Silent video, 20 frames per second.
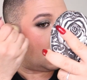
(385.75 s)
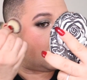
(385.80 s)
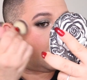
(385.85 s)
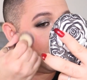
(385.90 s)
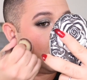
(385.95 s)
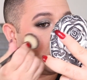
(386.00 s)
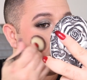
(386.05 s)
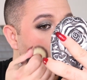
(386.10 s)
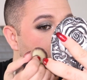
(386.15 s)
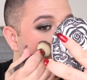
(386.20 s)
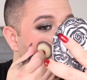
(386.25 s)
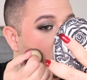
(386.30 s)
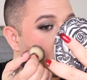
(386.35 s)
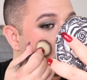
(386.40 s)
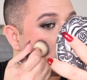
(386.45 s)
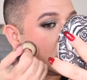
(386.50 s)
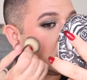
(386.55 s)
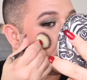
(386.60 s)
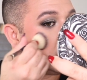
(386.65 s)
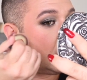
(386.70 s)
It is
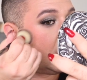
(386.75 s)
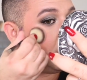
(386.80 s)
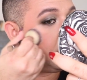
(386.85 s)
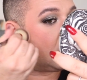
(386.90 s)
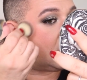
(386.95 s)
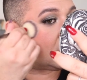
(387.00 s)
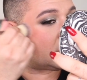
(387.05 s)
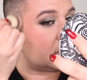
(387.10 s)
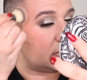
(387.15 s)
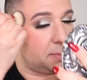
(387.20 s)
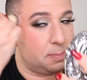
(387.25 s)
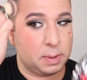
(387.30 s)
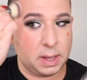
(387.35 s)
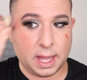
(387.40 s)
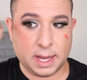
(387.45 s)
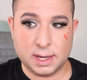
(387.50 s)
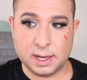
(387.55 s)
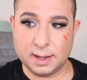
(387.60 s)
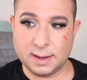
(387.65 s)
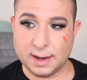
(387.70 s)
just seamlessly
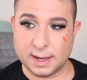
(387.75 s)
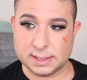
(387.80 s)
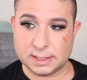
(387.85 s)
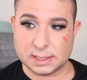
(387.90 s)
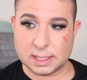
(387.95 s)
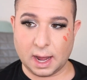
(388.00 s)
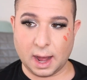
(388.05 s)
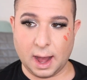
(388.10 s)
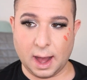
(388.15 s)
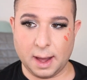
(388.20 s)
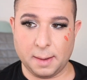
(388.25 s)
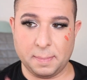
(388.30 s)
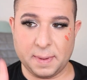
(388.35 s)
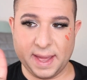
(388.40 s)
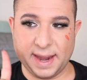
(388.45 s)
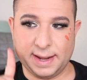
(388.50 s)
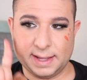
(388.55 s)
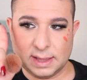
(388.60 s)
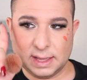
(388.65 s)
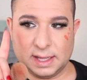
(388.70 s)
blending on top
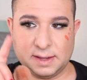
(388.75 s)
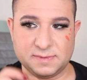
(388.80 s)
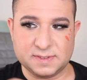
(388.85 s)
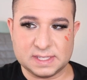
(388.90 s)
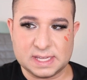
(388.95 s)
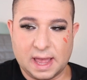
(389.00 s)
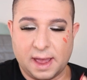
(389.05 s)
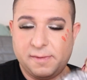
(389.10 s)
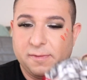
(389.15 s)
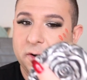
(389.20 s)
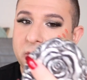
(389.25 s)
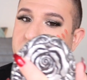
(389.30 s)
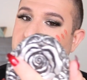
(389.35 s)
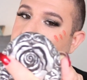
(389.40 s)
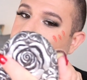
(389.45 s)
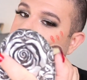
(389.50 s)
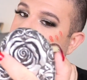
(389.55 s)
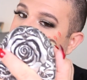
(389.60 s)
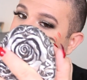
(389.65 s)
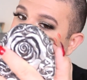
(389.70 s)
and it lifts
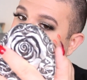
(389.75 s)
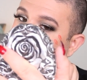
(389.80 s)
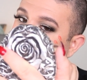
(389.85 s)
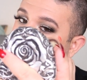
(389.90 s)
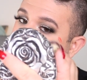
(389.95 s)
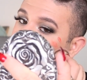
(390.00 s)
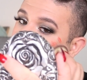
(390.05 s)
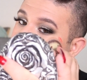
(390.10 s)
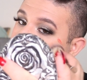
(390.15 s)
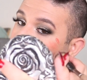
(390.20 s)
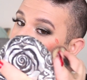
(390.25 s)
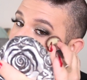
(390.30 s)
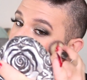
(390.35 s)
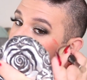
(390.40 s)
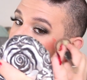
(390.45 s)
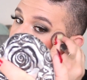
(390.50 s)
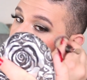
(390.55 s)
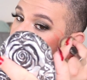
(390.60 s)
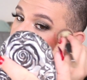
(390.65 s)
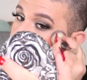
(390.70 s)
everything up.
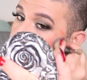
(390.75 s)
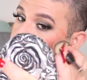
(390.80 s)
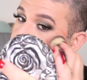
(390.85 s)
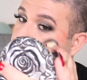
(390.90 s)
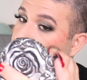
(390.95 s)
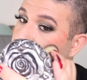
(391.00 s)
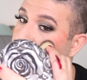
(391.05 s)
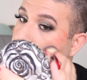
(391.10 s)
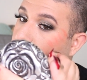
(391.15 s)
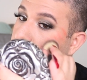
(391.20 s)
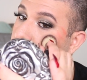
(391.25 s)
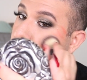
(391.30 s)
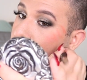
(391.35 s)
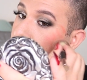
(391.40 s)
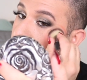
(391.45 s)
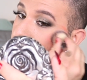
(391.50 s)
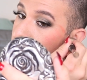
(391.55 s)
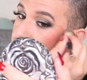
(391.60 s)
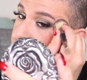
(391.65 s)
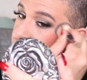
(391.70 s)
This is
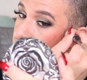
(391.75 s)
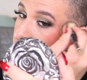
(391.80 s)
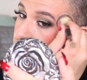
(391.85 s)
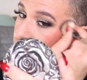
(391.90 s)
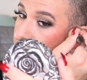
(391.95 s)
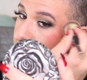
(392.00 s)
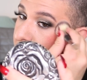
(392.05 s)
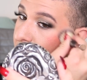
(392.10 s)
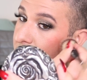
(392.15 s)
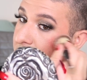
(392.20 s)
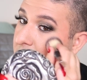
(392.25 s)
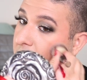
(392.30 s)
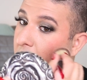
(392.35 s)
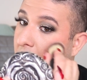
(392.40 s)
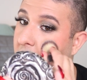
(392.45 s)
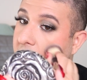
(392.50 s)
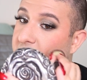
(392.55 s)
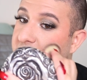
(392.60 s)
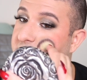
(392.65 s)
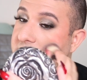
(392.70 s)
beautiful and I
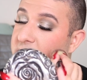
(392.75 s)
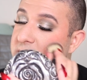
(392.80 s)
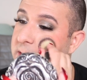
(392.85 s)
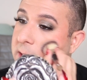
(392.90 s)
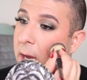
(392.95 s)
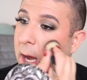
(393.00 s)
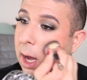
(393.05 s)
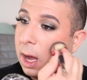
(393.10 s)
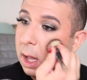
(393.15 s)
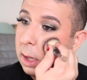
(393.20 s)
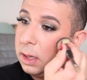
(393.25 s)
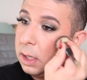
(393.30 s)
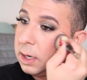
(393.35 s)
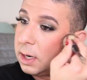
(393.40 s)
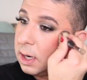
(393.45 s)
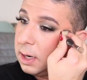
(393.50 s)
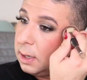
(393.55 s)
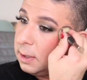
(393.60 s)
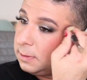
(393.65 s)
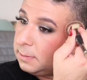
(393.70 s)
love this
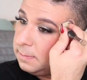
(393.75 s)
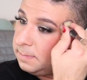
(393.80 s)
color.